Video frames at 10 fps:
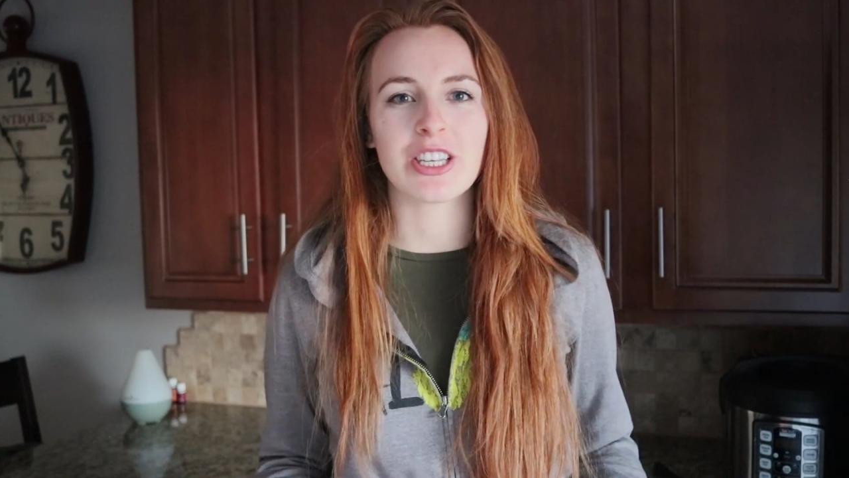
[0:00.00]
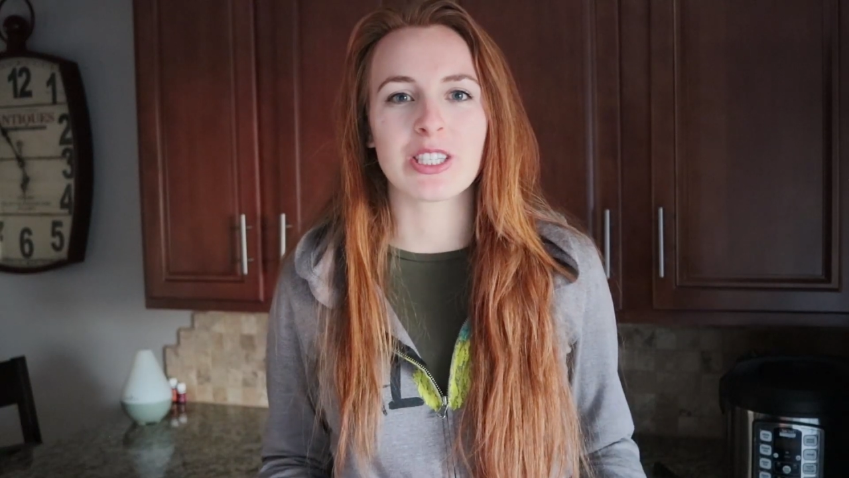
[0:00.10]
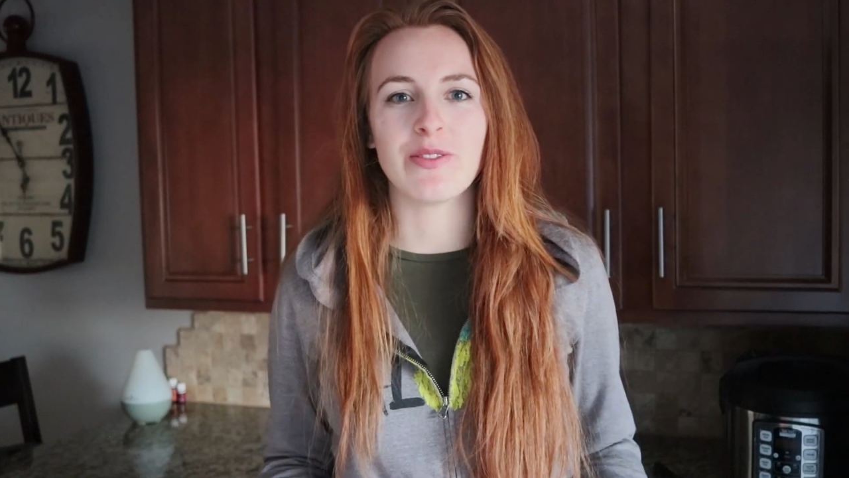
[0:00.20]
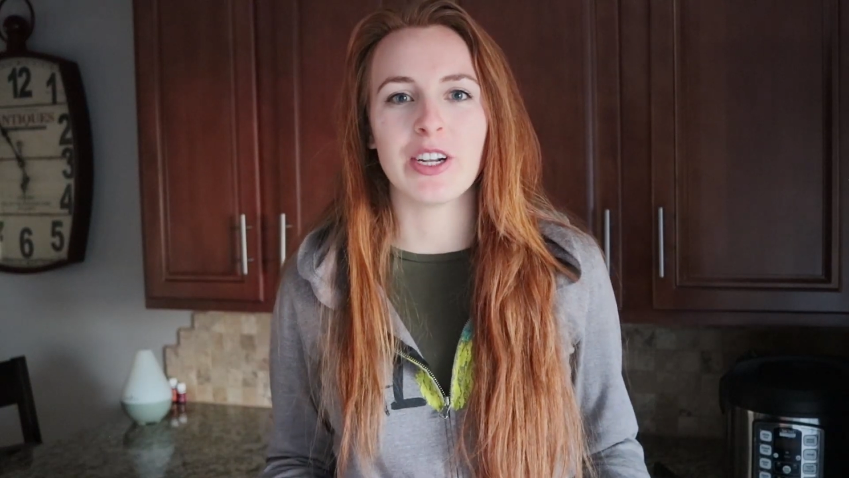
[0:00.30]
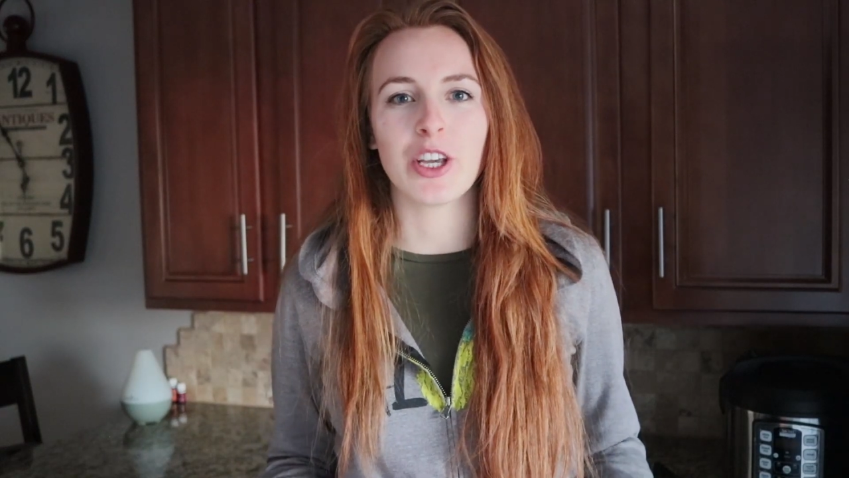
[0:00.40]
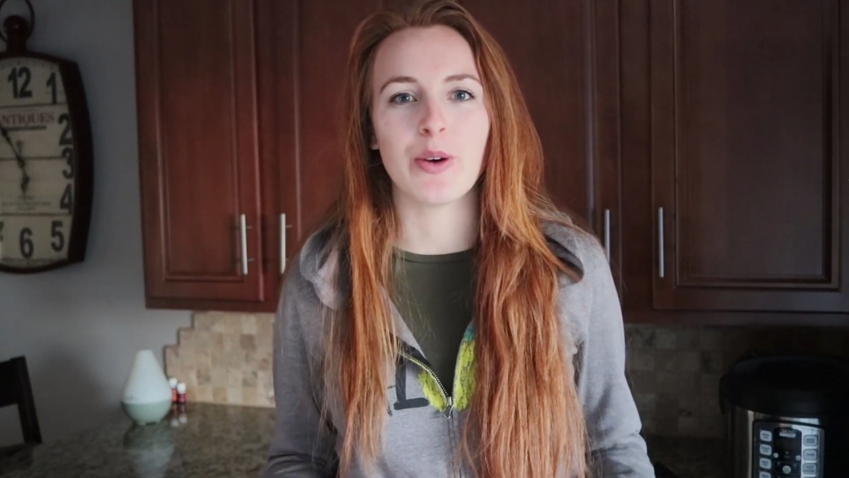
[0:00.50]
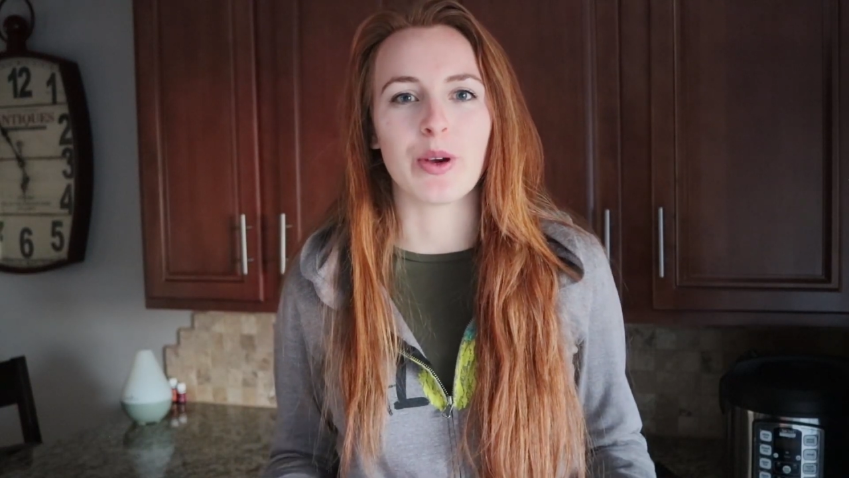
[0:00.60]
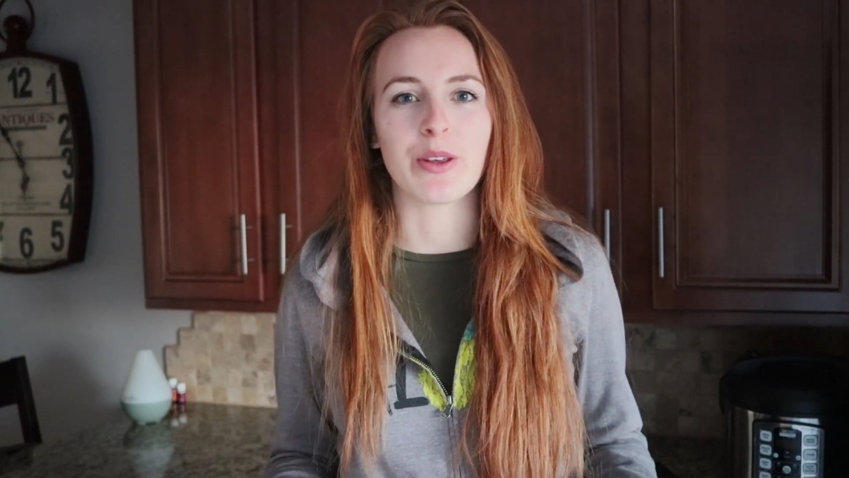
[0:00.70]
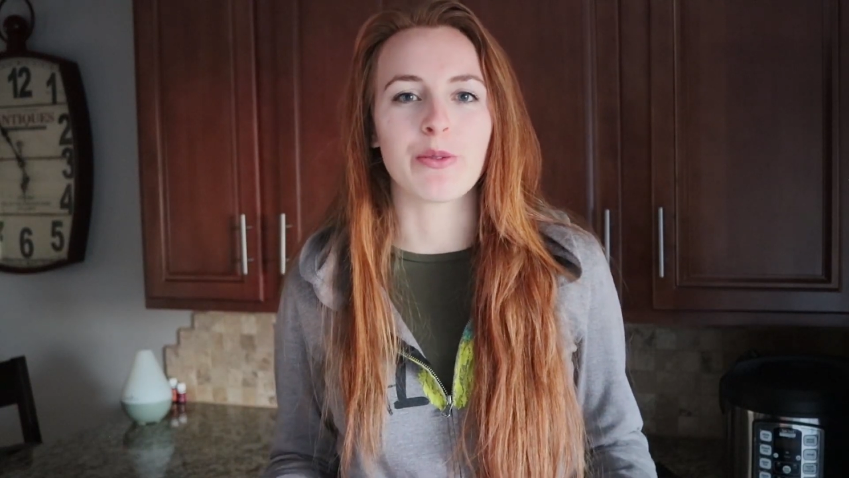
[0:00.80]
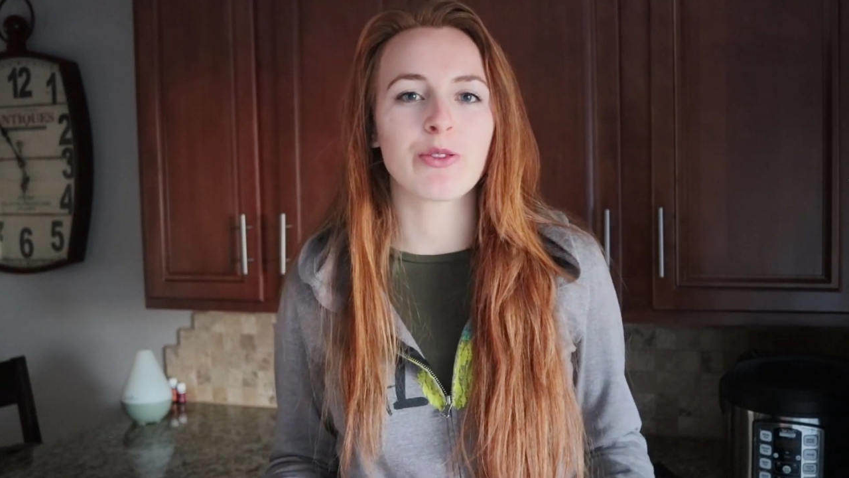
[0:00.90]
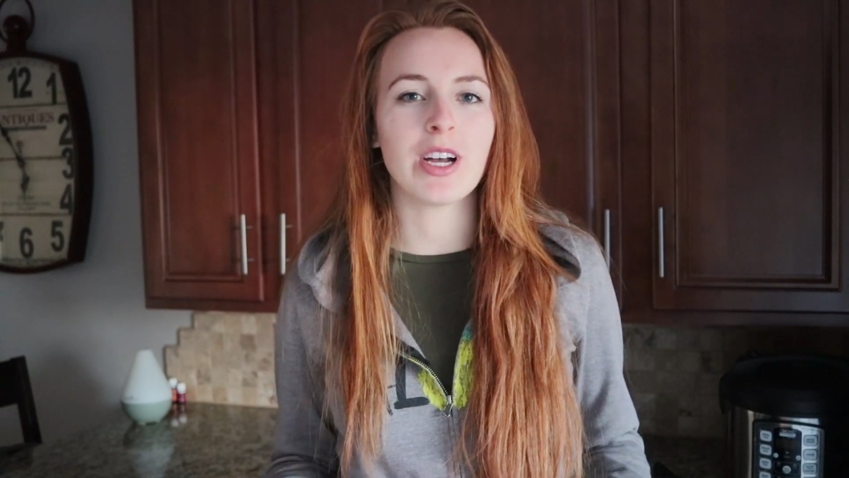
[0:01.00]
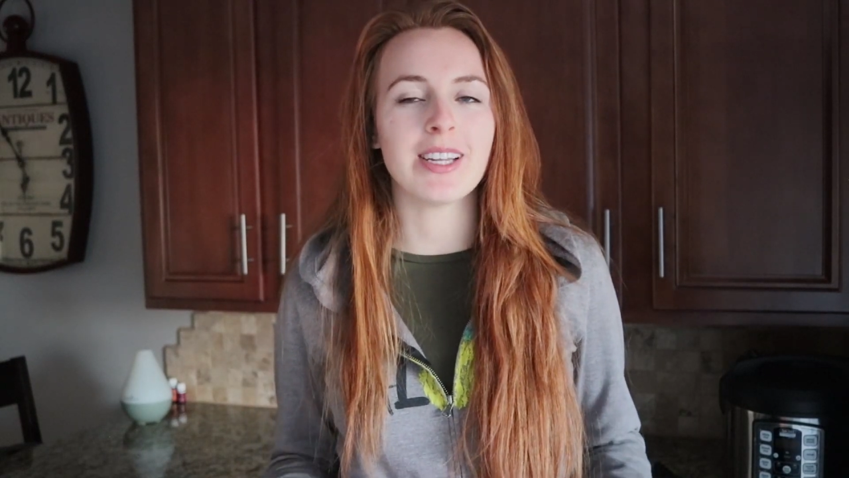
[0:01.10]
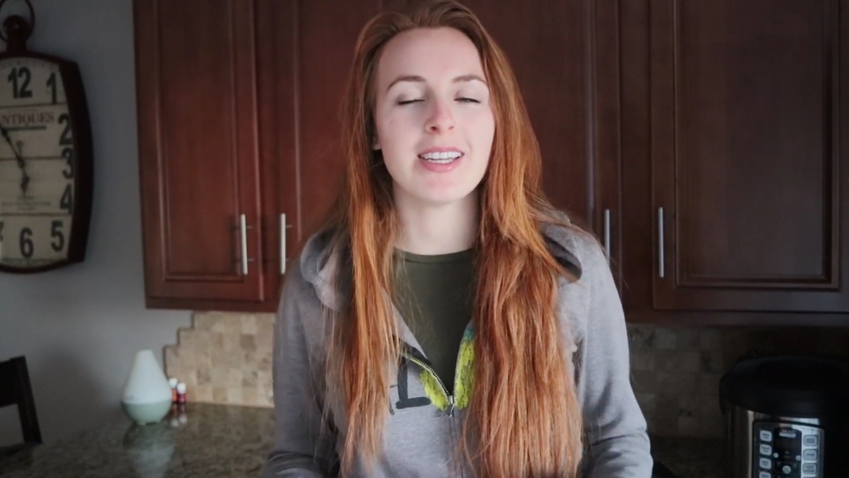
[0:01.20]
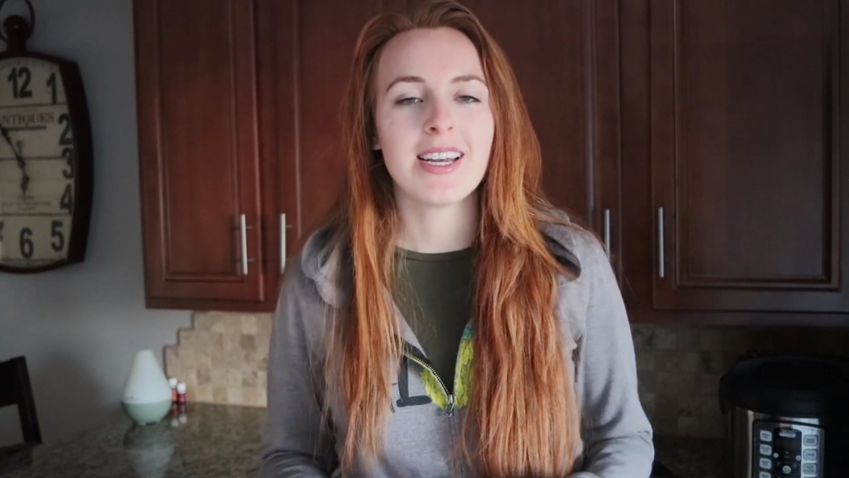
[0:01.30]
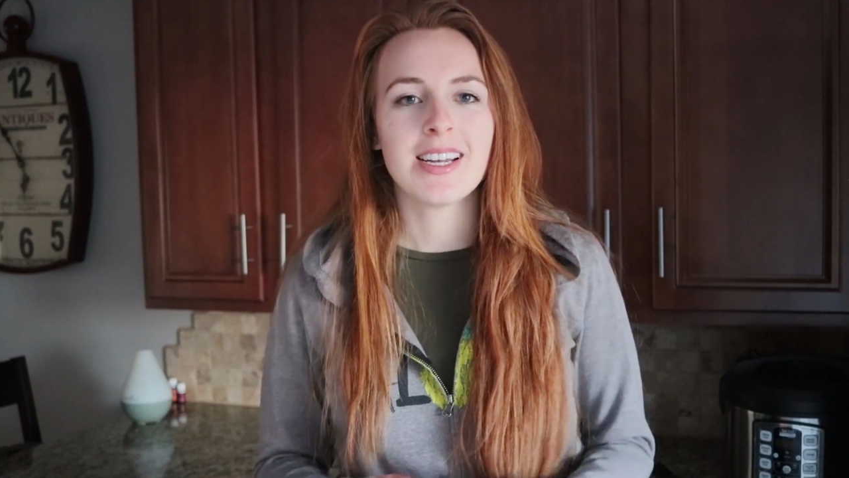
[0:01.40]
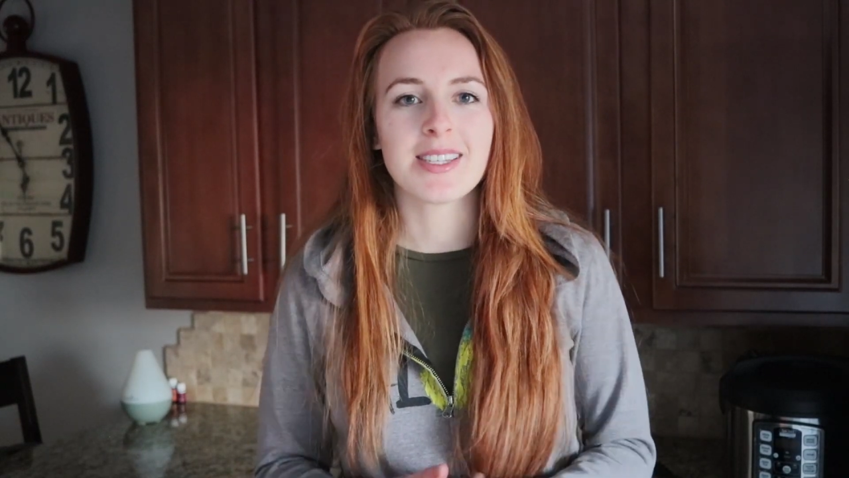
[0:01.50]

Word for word: this video with a friend,